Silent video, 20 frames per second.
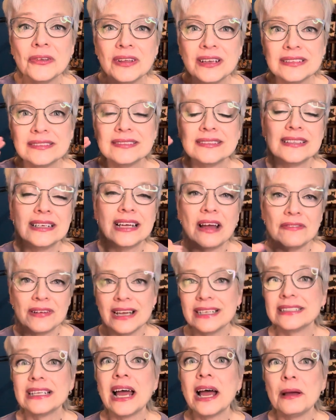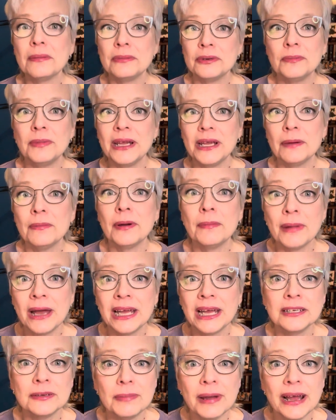that I've got time to make up my
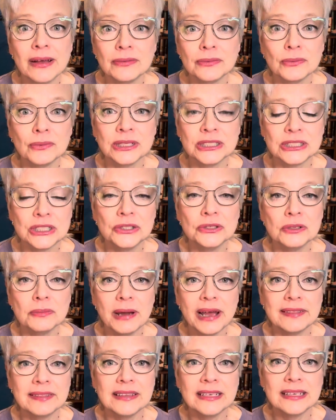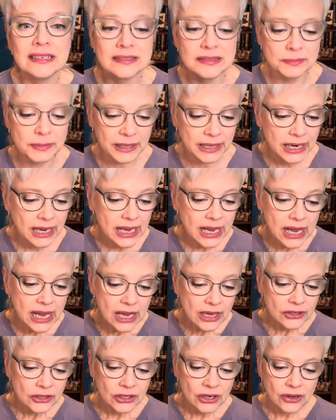mind about what to do about this. But,
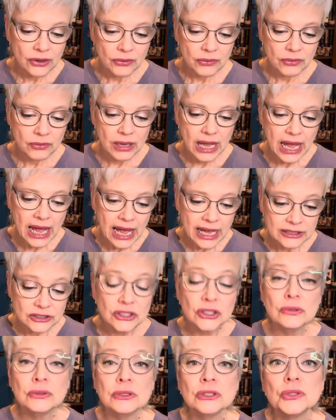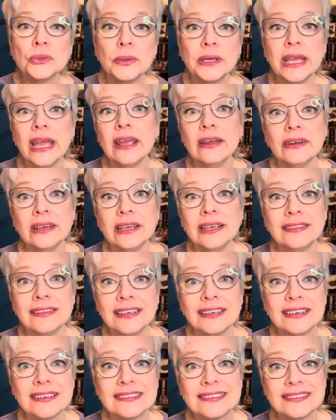I do enjoy carrying
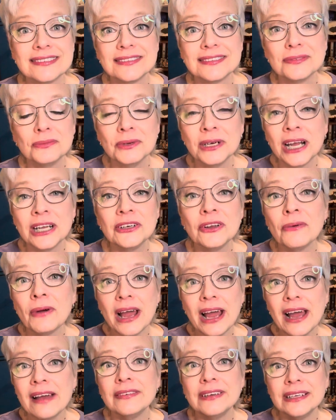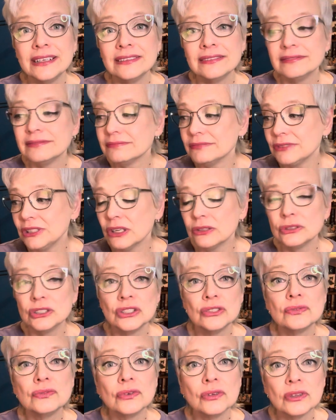this when I don't have it,
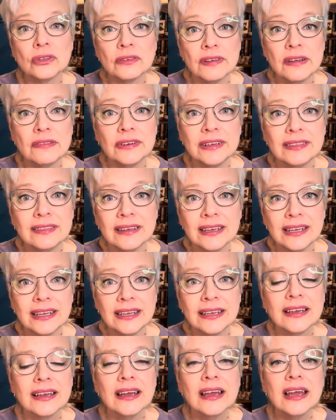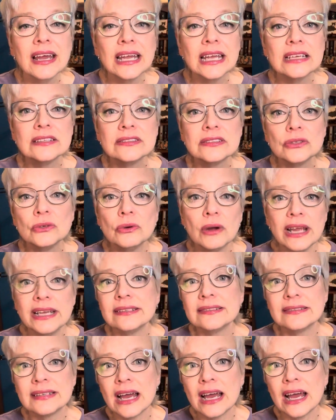just full of everything. It's a
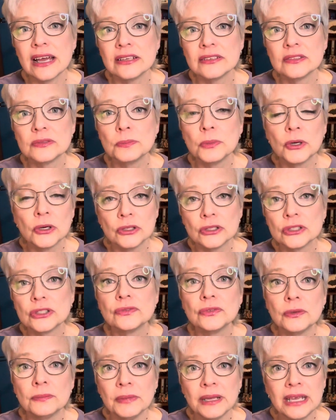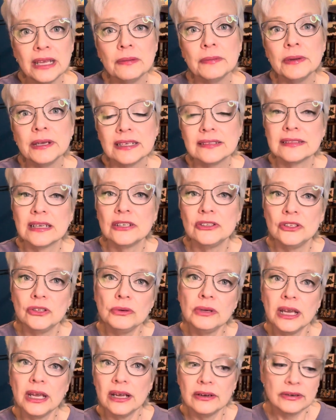great size purse for me because I do
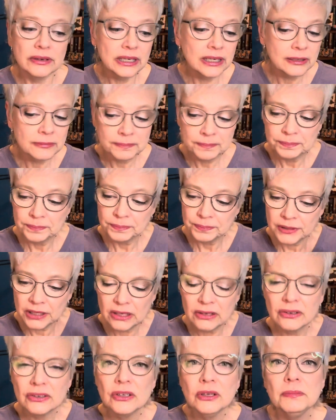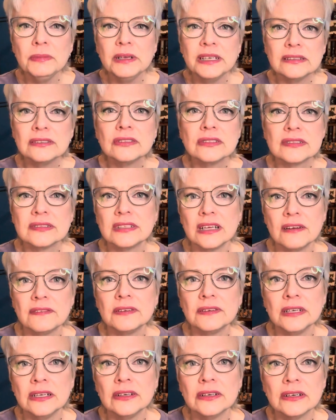carry, a good bit of little stuff
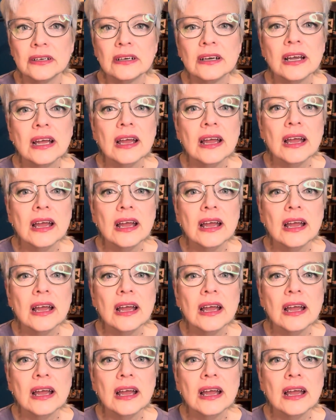in here.